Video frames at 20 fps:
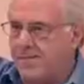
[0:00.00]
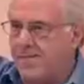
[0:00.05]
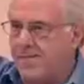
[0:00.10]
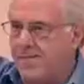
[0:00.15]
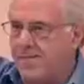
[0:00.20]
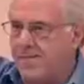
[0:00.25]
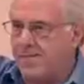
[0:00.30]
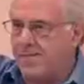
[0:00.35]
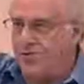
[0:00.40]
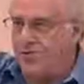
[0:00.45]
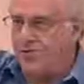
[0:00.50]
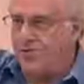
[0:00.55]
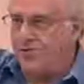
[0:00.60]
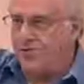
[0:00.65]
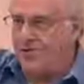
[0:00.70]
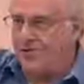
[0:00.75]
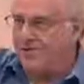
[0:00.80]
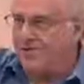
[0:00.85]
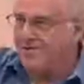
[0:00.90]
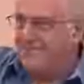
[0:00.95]
me if I'm wrong,
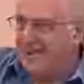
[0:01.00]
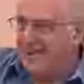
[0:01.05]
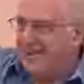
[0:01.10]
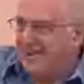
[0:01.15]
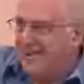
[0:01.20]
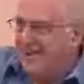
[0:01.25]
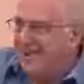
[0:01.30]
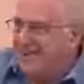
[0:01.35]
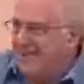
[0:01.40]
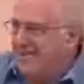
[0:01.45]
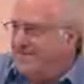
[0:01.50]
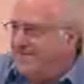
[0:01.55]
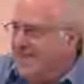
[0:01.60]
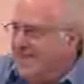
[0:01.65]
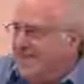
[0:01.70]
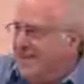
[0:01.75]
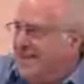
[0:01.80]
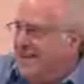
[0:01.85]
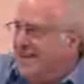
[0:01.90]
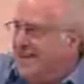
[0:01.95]
Charlie, but
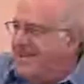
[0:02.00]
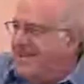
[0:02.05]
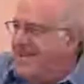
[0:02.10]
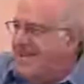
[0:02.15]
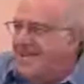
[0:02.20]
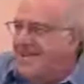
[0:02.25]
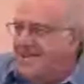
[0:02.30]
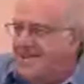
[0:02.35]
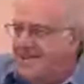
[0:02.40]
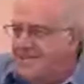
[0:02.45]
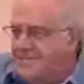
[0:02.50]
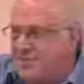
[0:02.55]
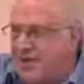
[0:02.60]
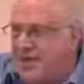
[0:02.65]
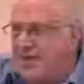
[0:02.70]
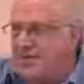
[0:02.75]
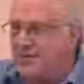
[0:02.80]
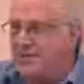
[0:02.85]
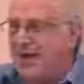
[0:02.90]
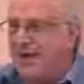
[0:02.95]
they got some
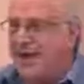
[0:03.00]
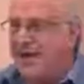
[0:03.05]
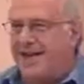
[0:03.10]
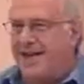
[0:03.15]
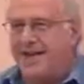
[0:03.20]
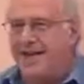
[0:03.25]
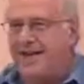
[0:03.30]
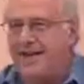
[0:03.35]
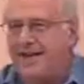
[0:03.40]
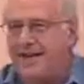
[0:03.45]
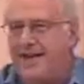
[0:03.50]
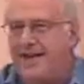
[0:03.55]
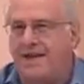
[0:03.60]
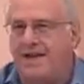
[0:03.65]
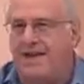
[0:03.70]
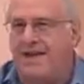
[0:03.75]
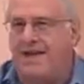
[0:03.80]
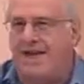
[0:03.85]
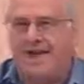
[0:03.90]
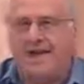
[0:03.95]
money paid in.
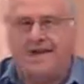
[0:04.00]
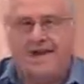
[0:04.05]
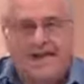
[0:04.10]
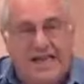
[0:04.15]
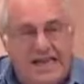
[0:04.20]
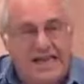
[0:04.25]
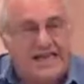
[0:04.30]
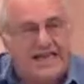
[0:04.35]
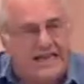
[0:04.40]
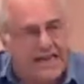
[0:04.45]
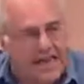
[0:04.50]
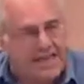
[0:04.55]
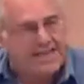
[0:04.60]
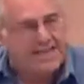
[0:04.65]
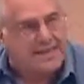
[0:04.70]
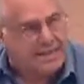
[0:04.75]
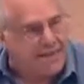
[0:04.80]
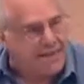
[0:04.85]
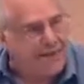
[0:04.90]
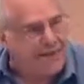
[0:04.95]
At least
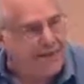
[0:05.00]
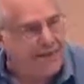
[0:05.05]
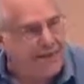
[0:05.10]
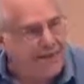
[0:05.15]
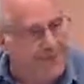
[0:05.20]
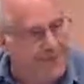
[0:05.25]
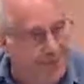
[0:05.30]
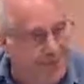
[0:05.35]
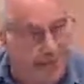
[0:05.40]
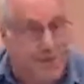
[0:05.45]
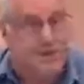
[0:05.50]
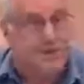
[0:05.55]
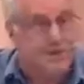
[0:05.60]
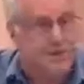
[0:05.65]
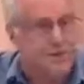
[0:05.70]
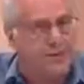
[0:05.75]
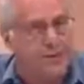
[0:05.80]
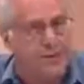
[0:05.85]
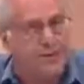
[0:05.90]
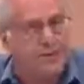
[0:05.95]
that's something. Yes, so the